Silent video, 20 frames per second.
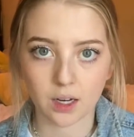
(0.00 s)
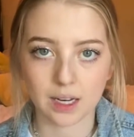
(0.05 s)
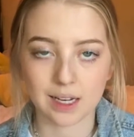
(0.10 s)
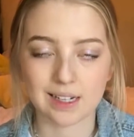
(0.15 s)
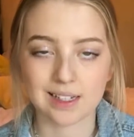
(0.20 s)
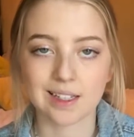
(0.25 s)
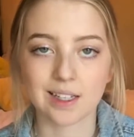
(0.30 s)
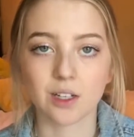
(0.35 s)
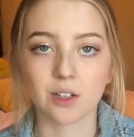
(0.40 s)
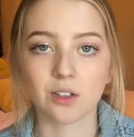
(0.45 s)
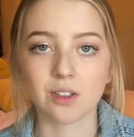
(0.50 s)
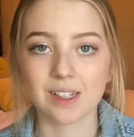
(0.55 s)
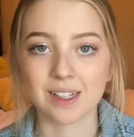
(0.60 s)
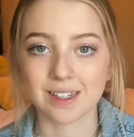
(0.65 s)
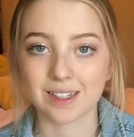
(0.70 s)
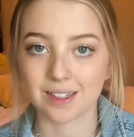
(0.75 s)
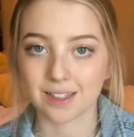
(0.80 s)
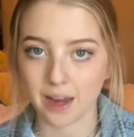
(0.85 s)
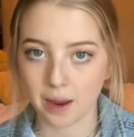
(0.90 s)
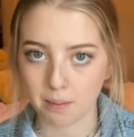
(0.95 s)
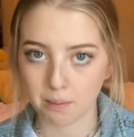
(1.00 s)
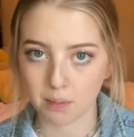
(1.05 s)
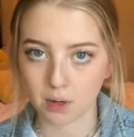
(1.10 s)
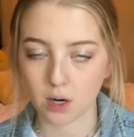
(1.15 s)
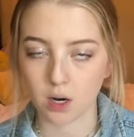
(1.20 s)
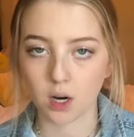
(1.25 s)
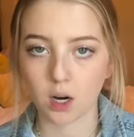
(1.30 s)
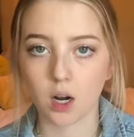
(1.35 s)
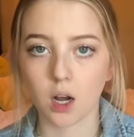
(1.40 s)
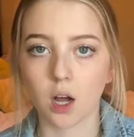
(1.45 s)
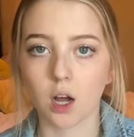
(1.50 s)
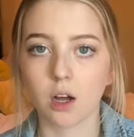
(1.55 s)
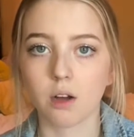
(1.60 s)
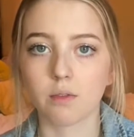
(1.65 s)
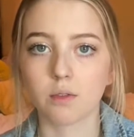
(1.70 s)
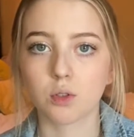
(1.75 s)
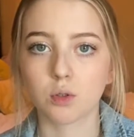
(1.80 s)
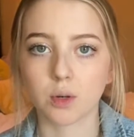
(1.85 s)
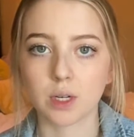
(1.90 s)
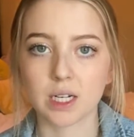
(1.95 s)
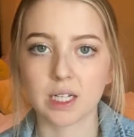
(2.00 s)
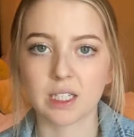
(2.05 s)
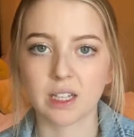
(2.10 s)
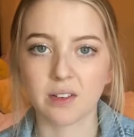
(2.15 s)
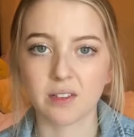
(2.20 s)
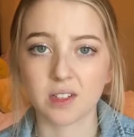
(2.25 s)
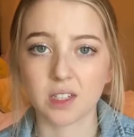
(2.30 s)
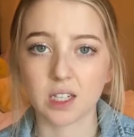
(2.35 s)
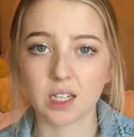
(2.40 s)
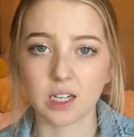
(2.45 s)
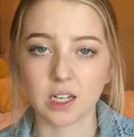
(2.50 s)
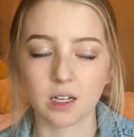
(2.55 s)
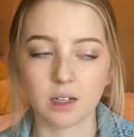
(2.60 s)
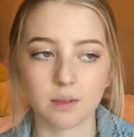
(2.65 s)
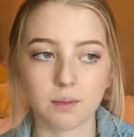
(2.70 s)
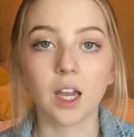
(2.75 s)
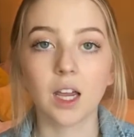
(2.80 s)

until December of 2017.